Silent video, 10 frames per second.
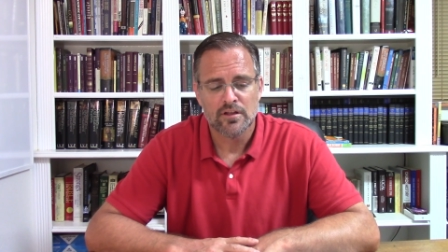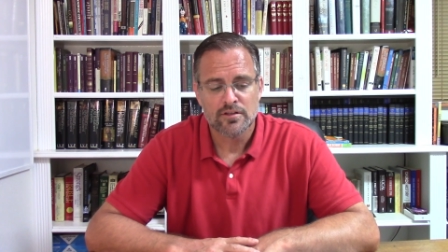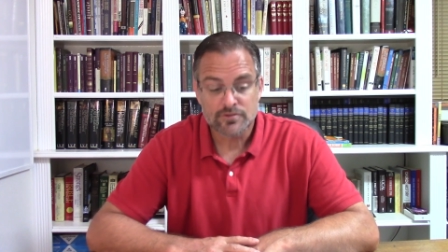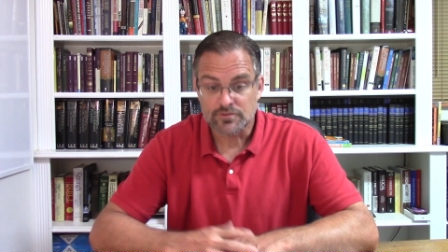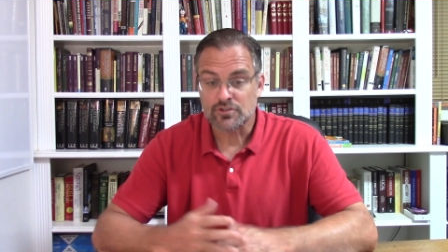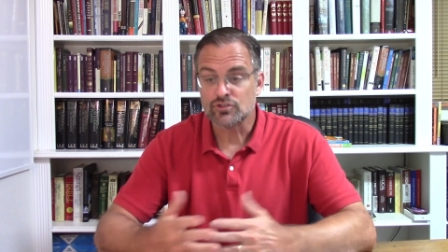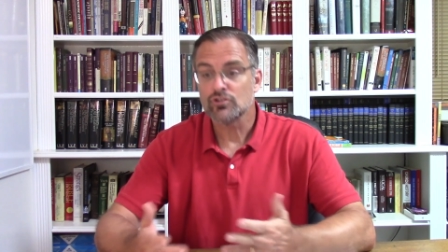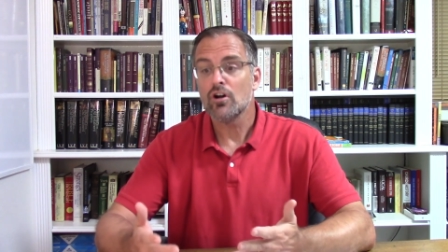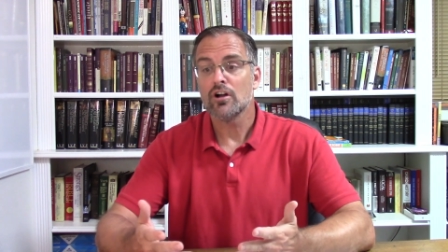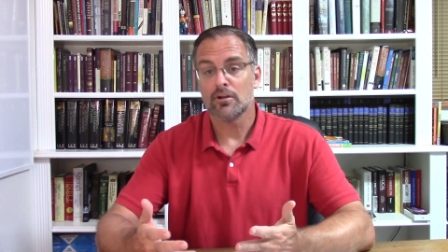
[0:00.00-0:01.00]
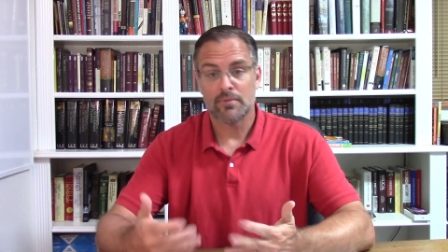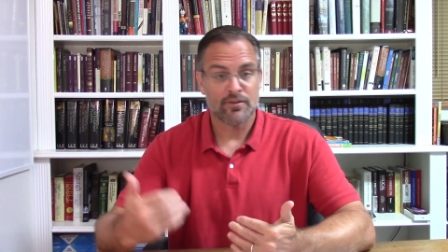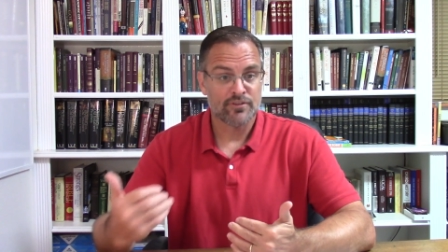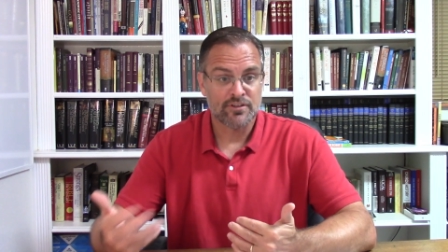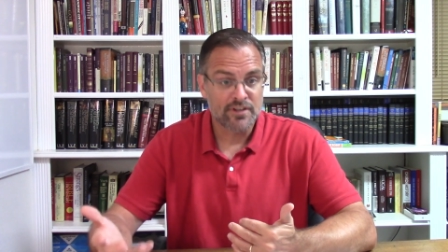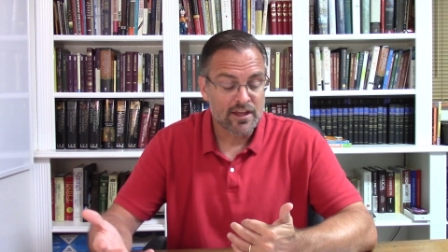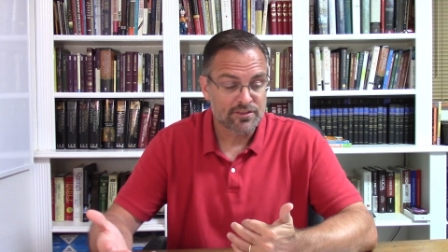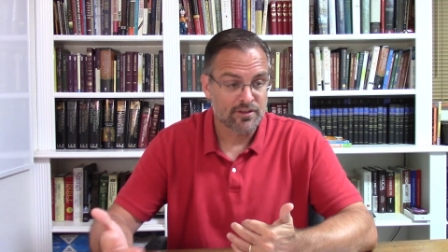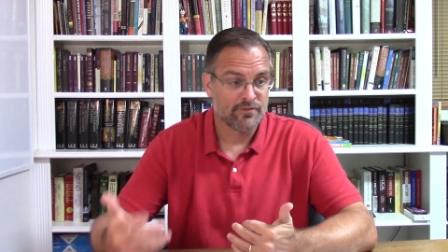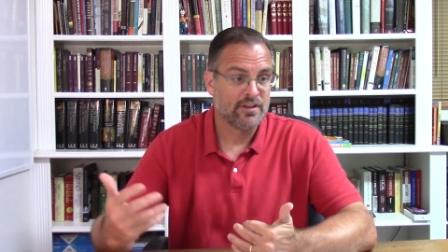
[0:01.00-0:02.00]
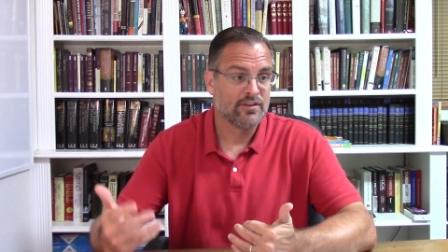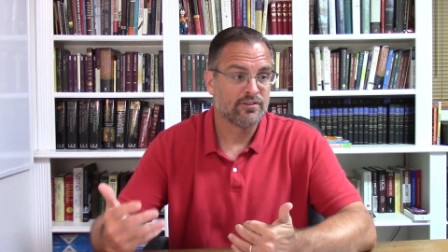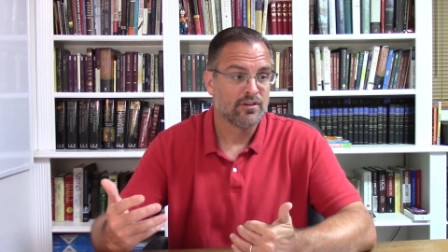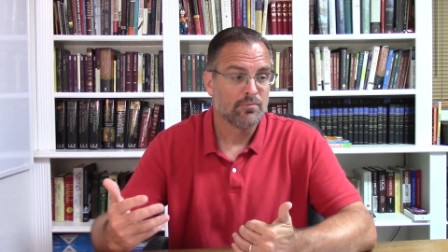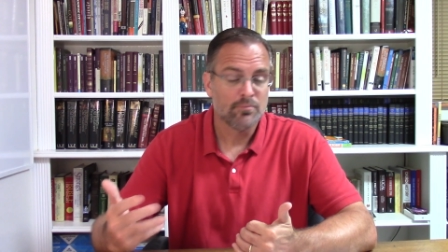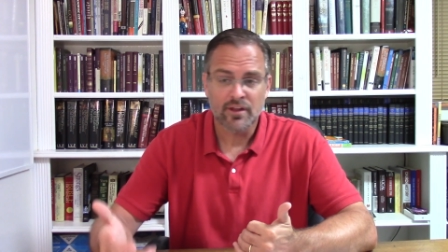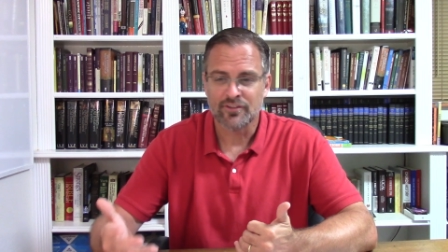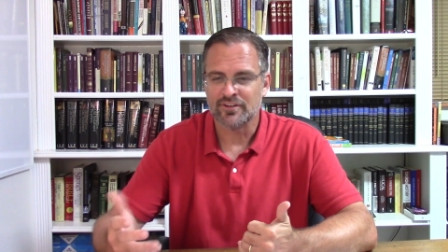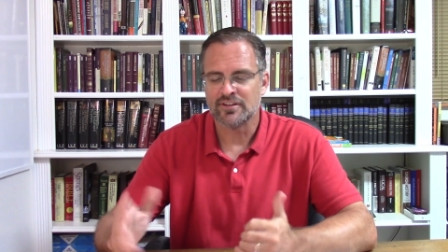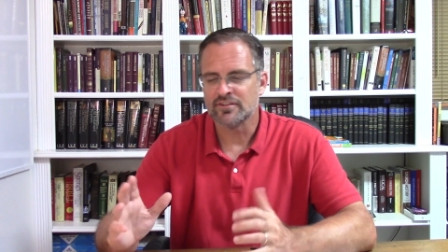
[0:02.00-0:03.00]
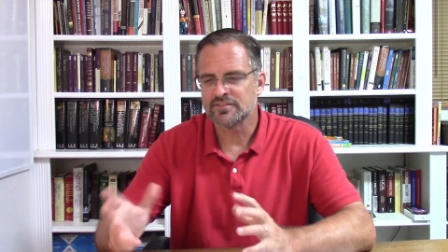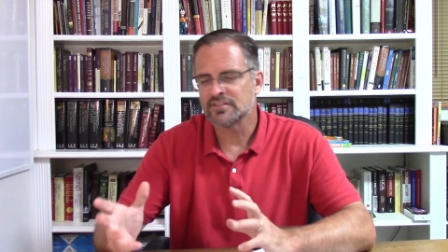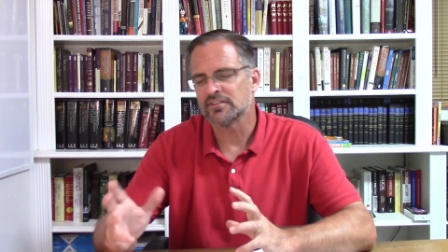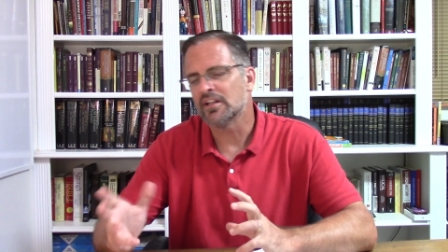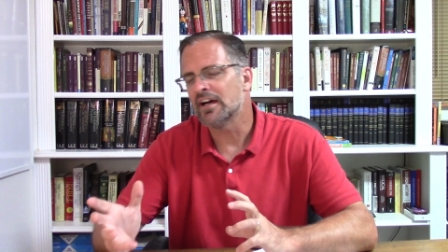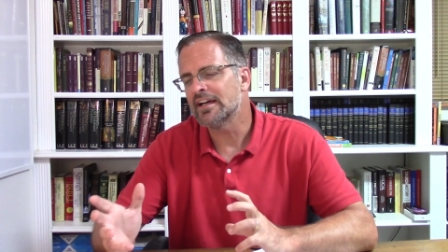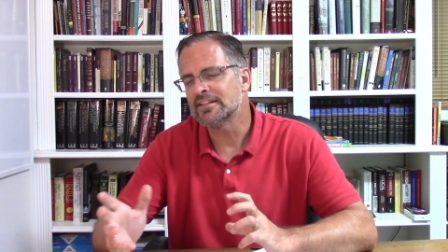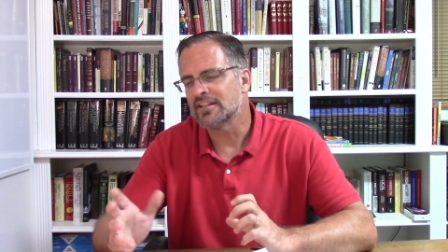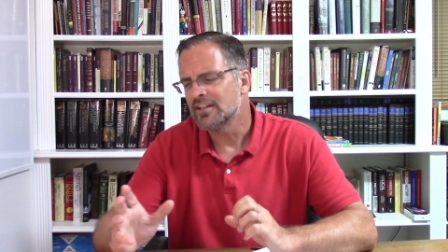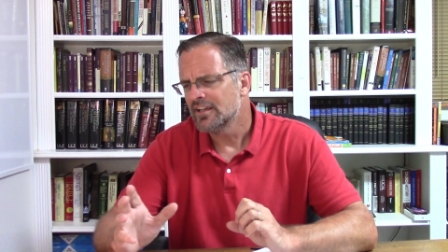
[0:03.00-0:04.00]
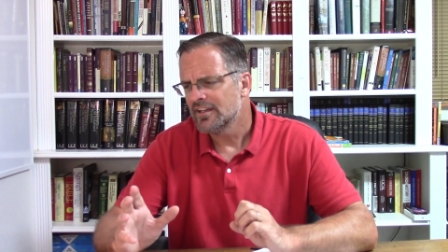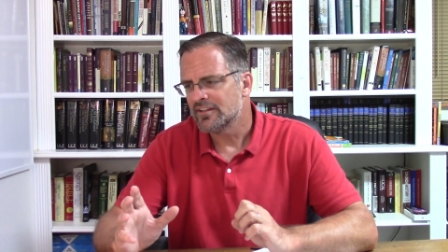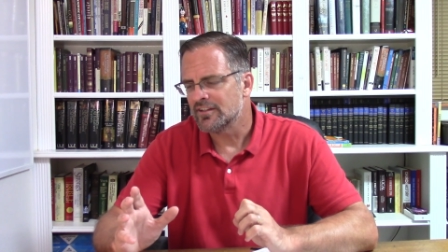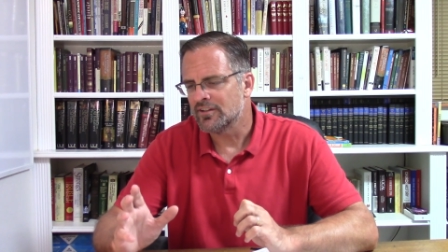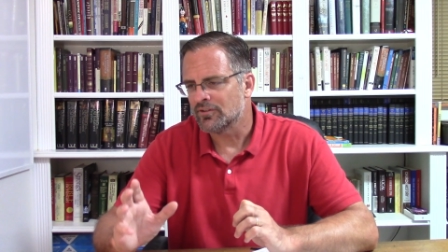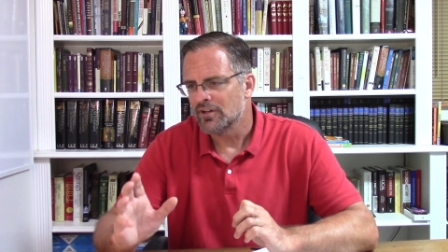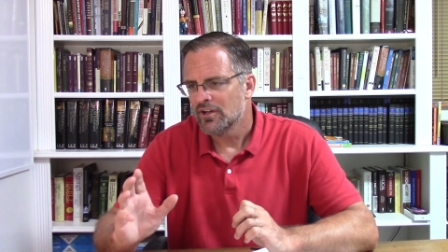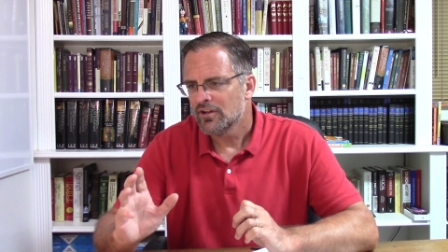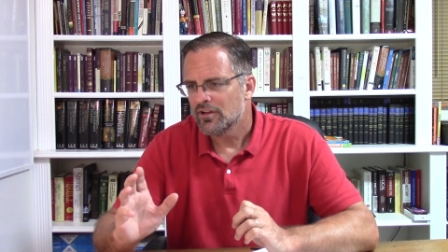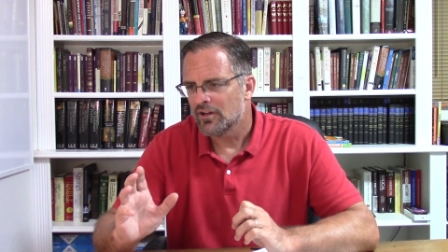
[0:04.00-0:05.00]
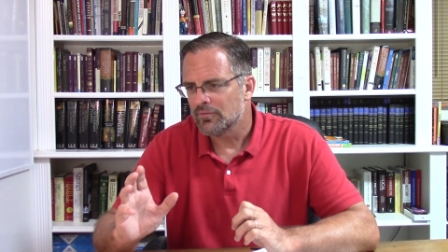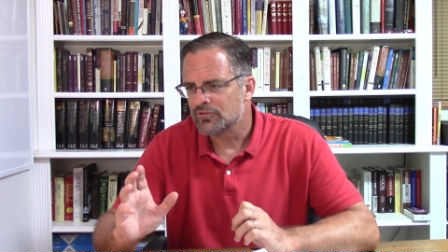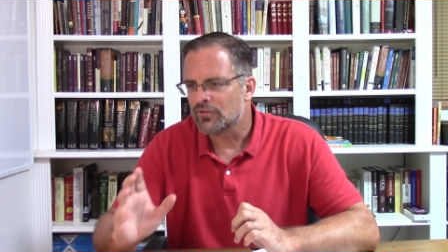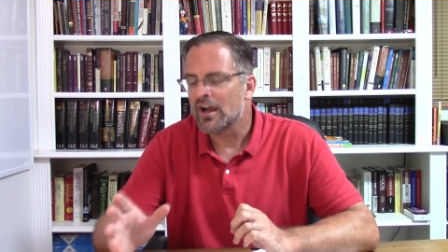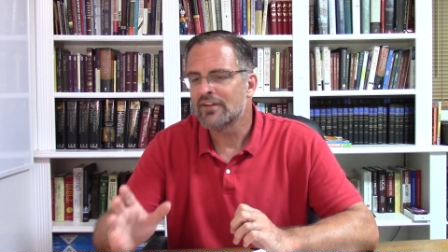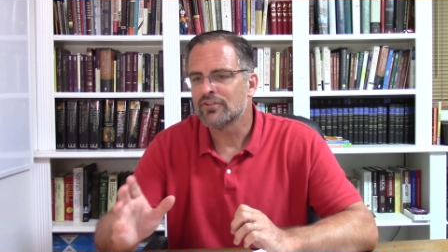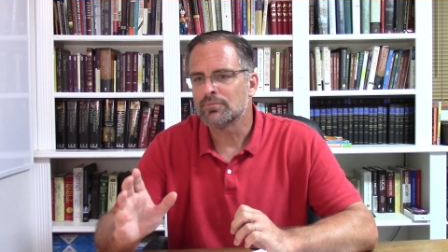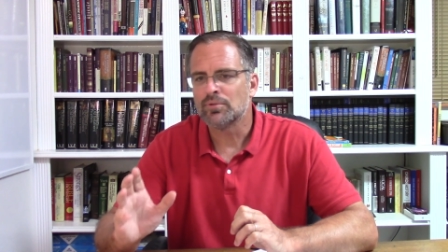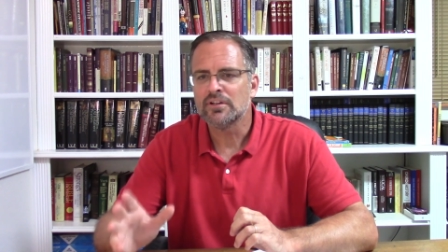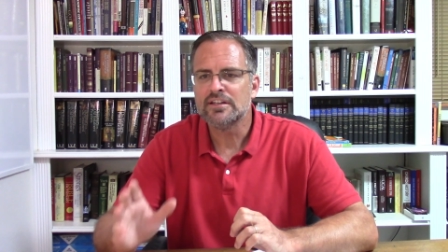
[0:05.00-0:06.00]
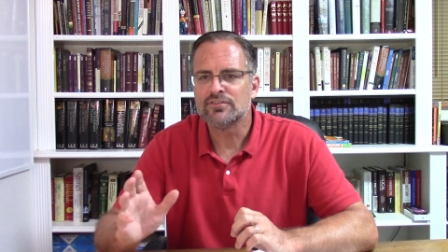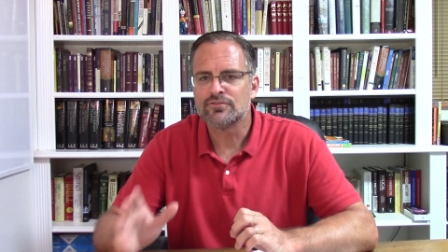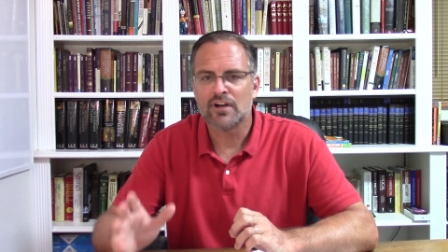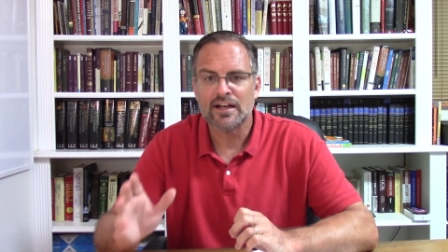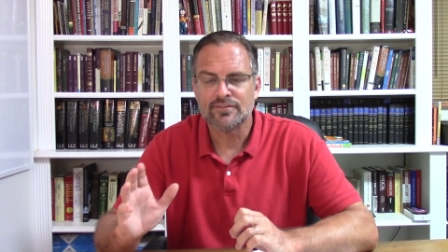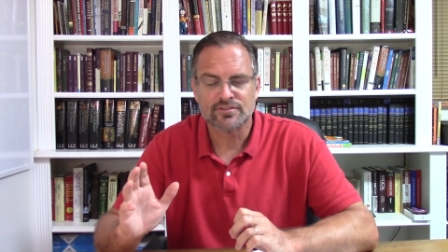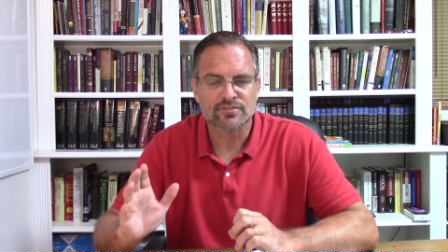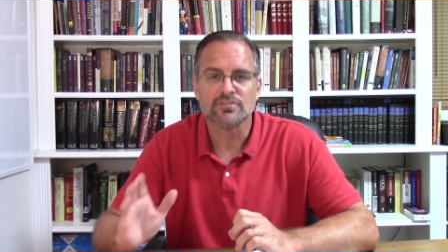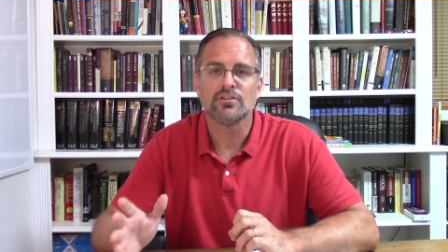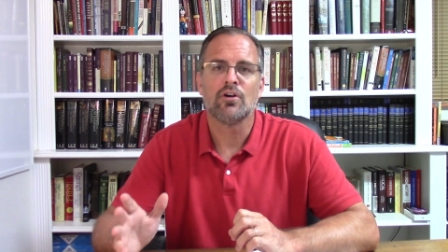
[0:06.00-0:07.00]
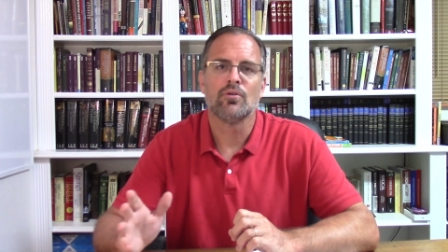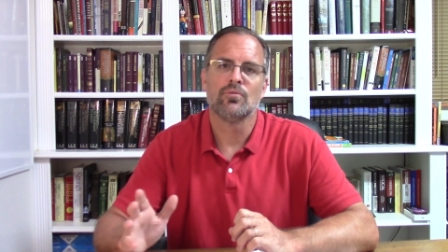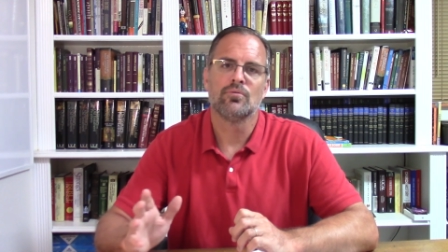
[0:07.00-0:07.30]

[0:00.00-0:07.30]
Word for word: So it's a song about the death of his mother, and there's this line that, you know, "Driver, please drive slow,